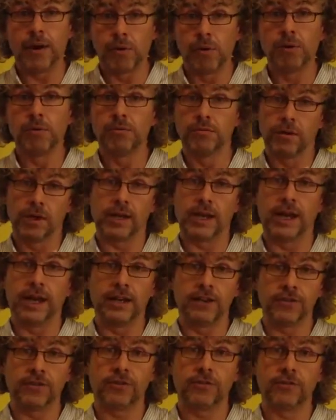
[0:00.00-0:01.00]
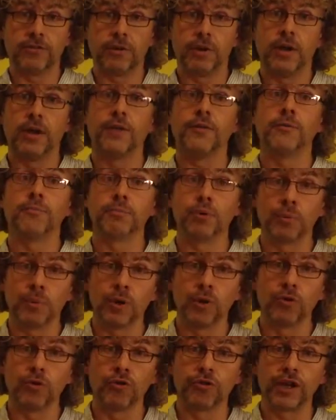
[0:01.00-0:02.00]
it is now the
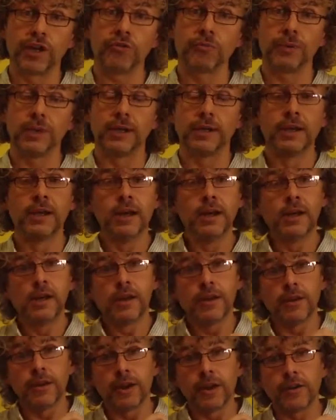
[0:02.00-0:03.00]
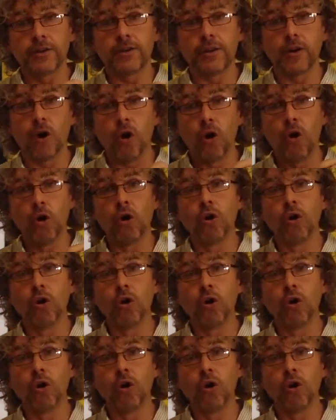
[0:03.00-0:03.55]
case, it probably always has been,